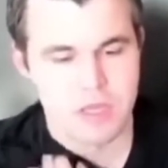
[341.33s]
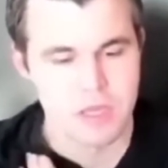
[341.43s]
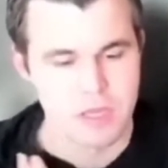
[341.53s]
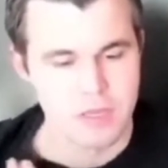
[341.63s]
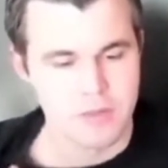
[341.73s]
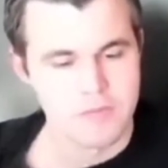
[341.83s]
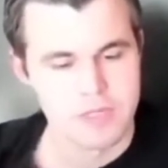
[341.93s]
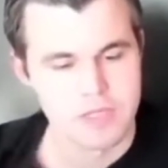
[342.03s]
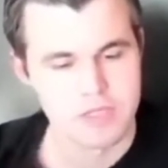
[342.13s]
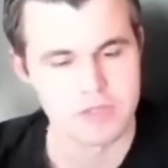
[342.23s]

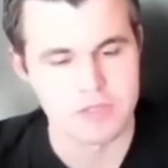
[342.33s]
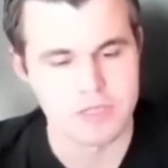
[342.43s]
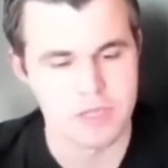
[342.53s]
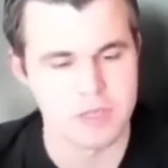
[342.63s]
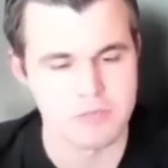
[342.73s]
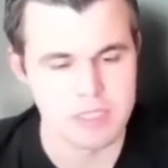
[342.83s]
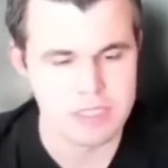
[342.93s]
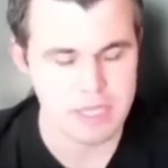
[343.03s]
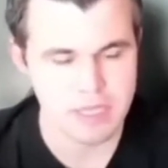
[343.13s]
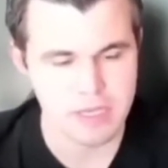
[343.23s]
a
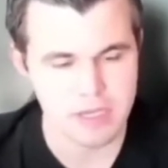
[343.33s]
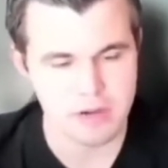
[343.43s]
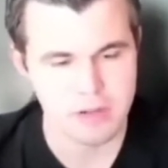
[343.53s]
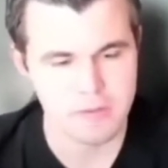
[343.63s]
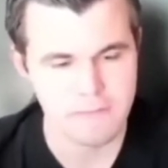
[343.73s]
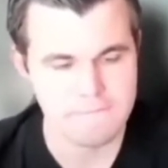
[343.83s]
mistake here.